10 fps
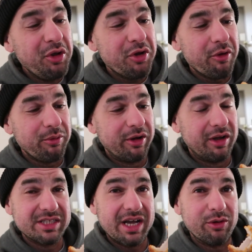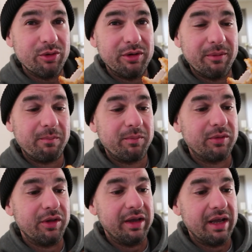you don't realize how good
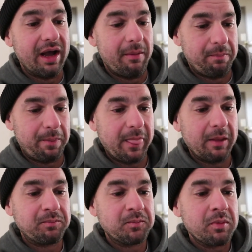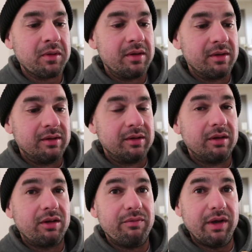the um,
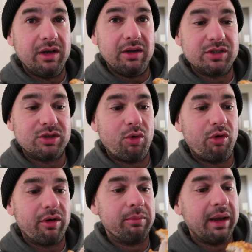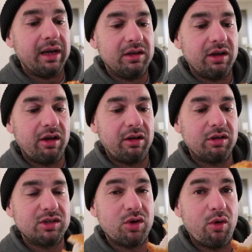convenience store, convenience
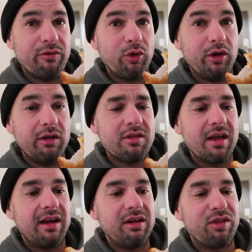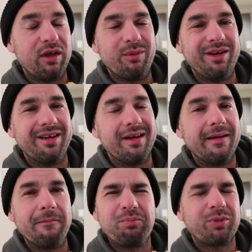store food is, and you think when you get
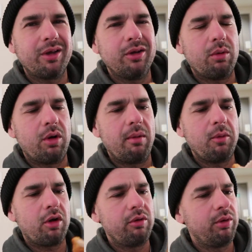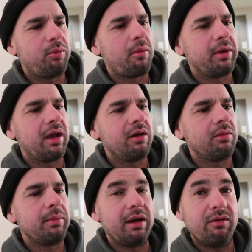here, you know what, I'm not going to really probably eat
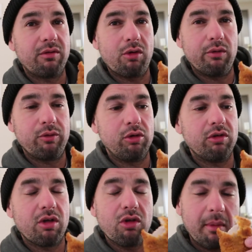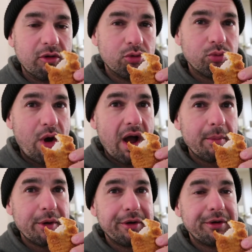convenience store food because there's so much good
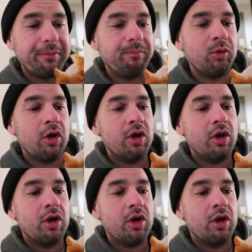ramen and